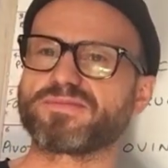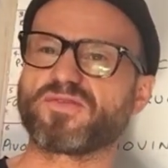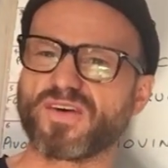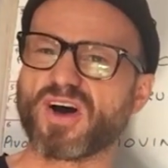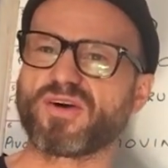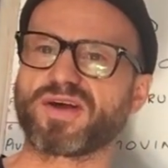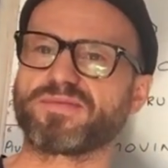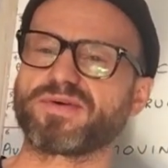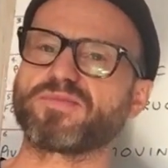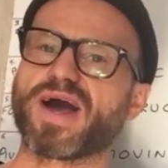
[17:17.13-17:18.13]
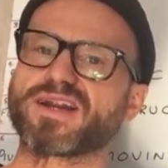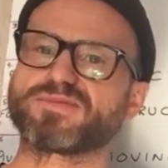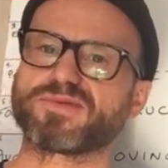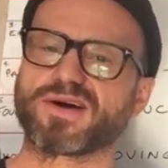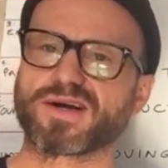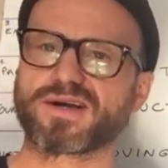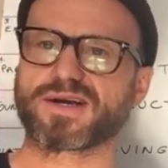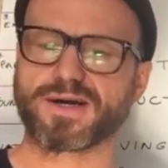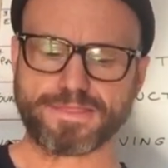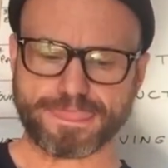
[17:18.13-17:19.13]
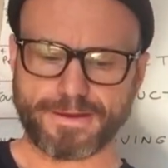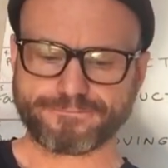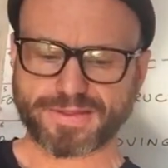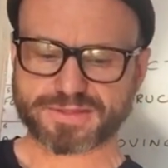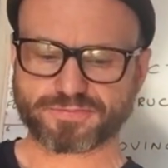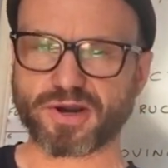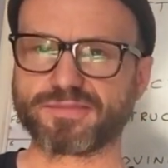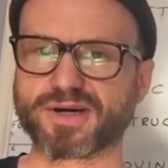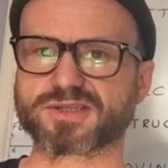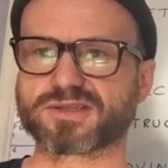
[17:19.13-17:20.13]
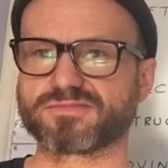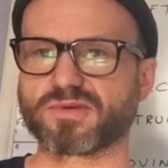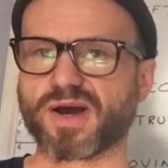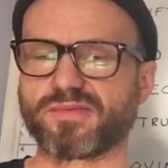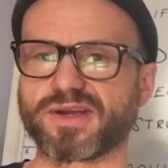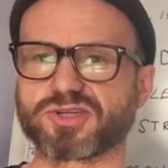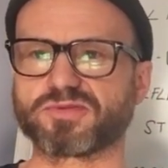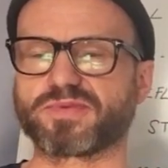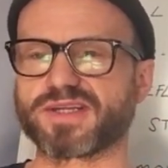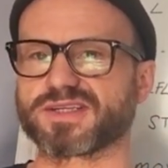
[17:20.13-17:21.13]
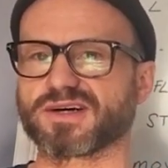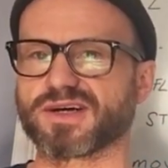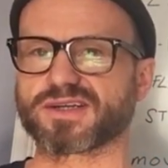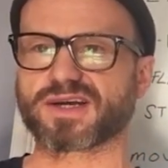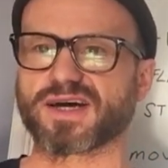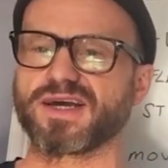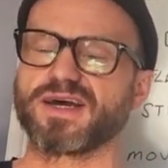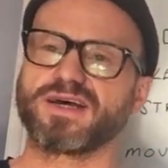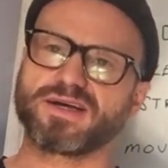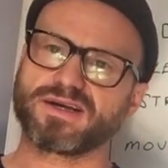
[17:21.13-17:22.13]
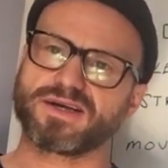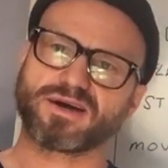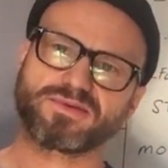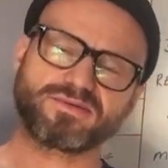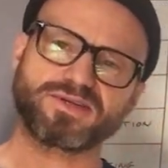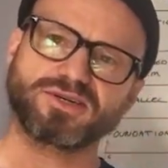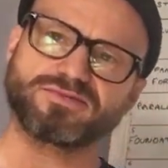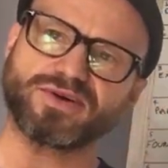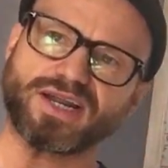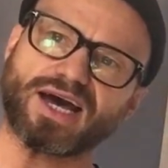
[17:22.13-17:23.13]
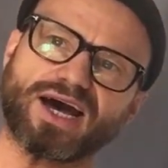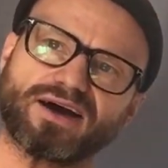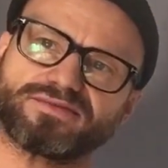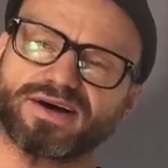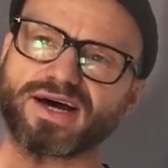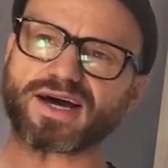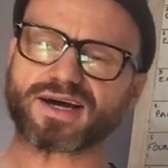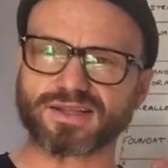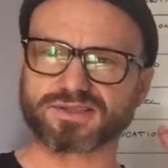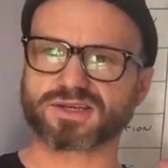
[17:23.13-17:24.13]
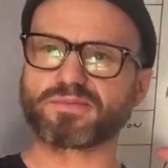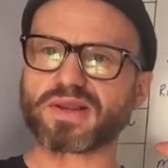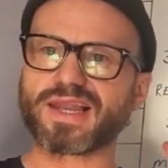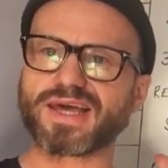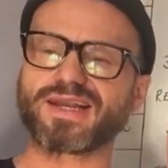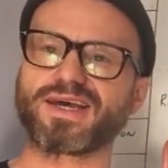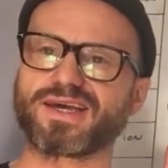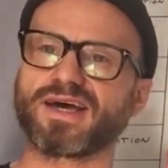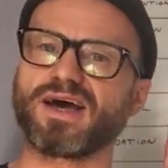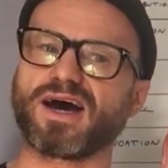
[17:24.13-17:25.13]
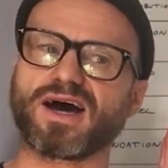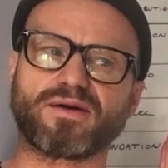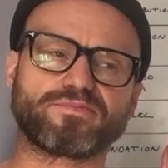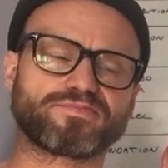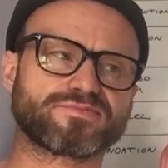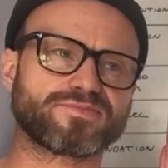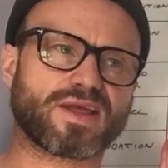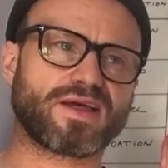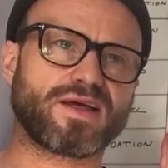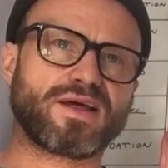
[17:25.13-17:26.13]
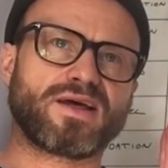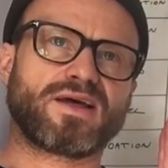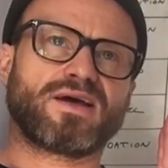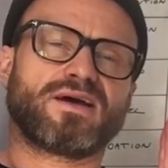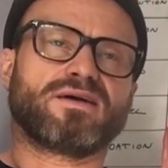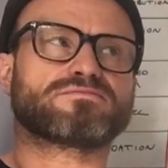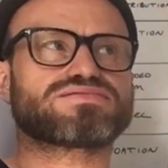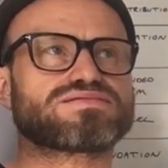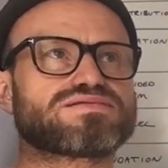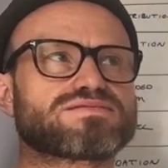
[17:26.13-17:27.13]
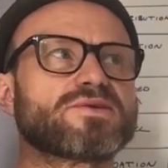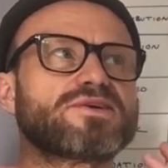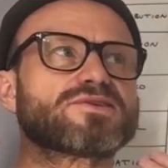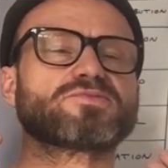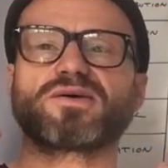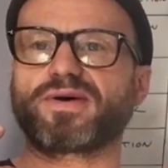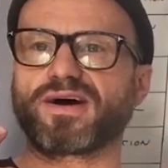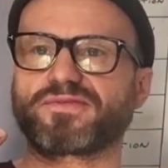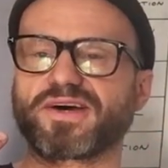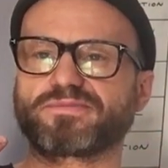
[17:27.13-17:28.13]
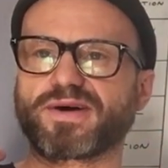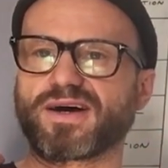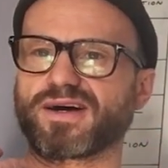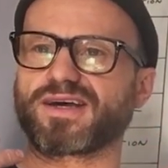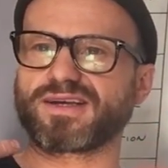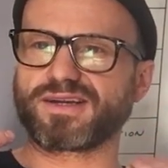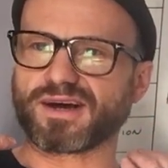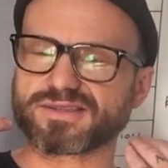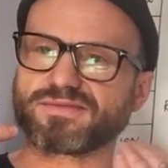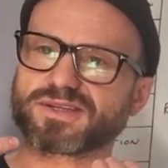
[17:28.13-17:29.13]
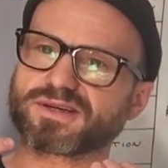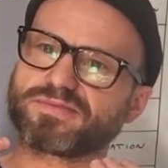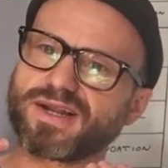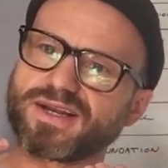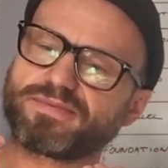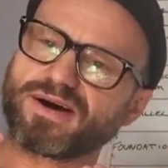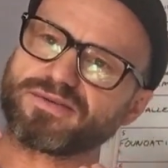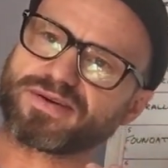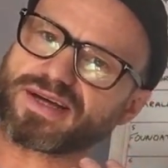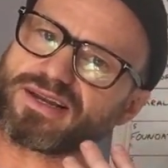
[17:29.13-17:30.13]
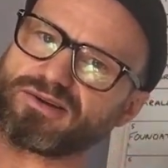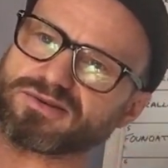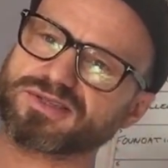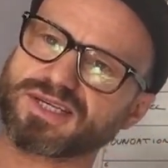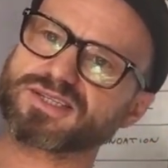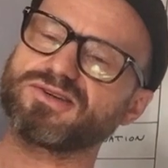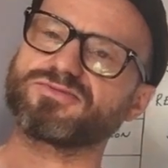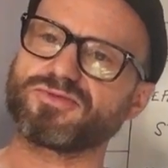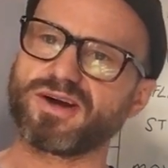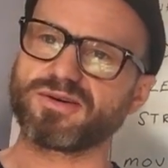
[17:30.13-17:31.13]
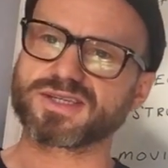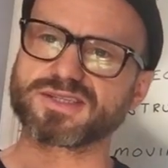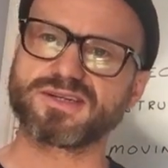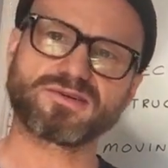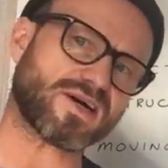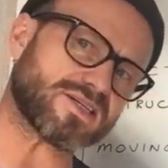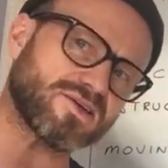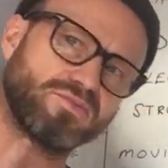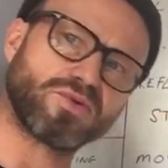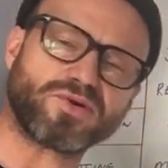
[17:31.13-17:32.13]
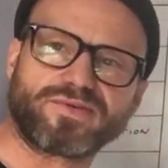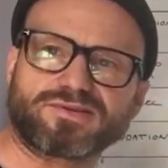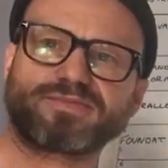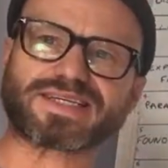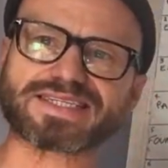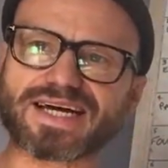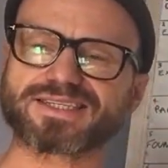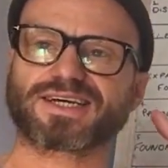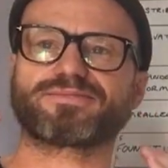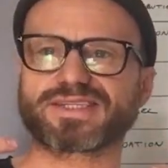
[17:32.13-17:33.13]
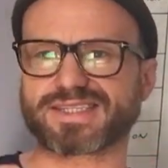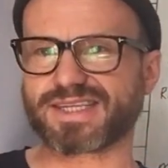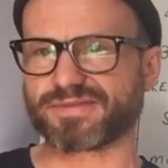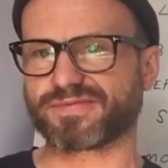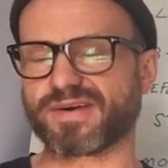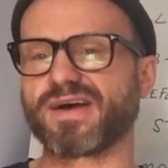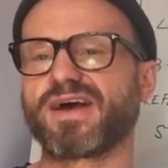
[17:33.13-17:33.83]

a bit more furry, a bit more animal-like, okay? And that's pretty much the way we should be designed, okay? You know, we shouldn't really have a haircut that's completely, don't want to use the word perfect, but, you know, something that's completely perfect, it doesn't look real, it doesn't look like it's going to move, it looks a bit static, a bit stiff.